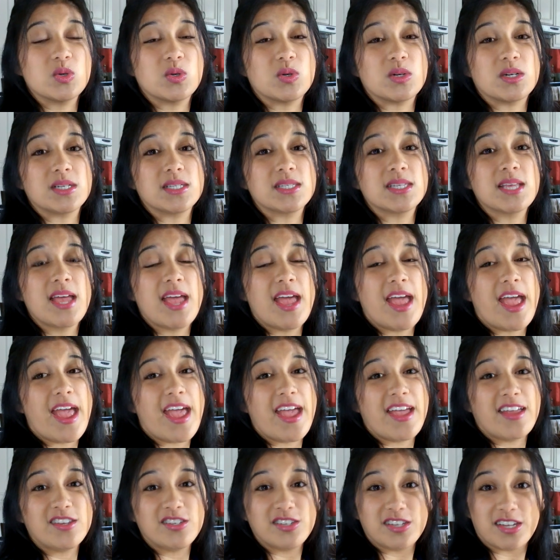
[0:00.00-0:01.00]
stores
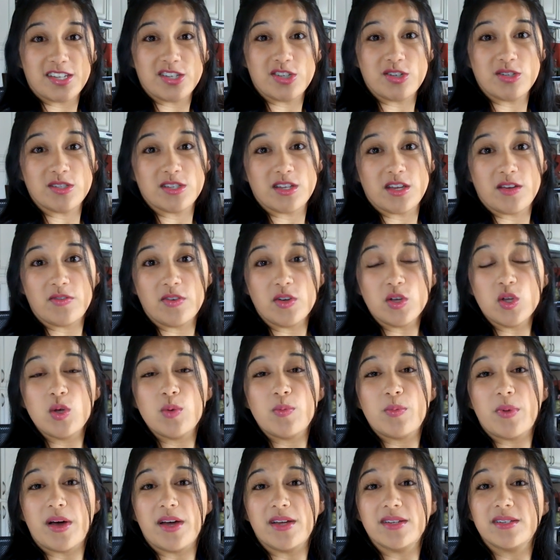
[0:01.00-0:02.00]
and get yourself a
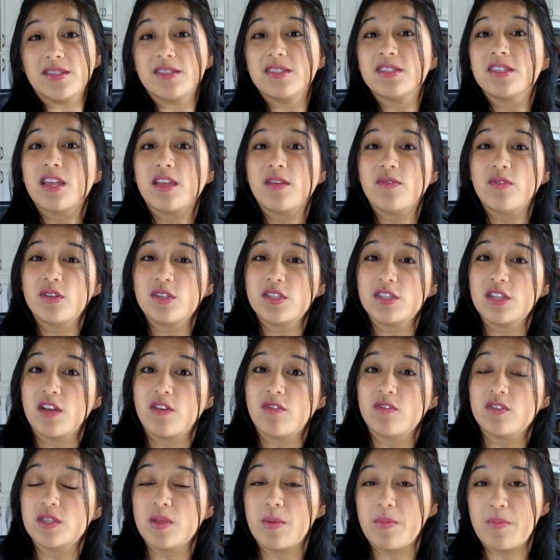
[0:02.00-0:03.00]
coupon to save
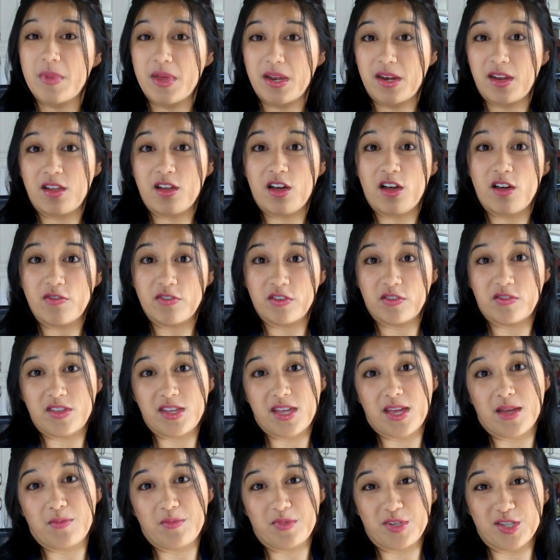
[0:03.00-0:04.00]
yourself some money off of
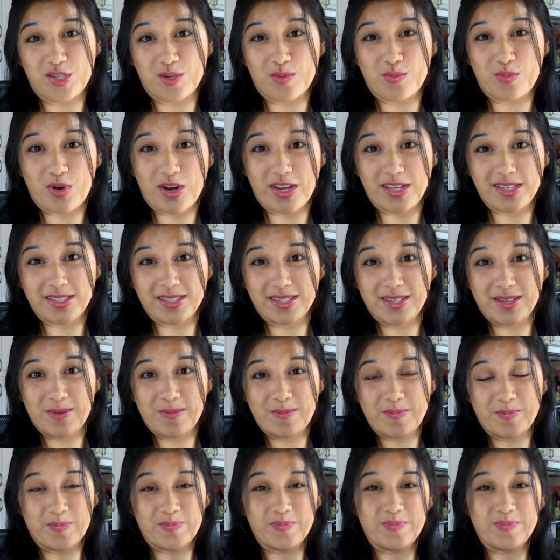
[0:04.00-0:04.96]
the admission price.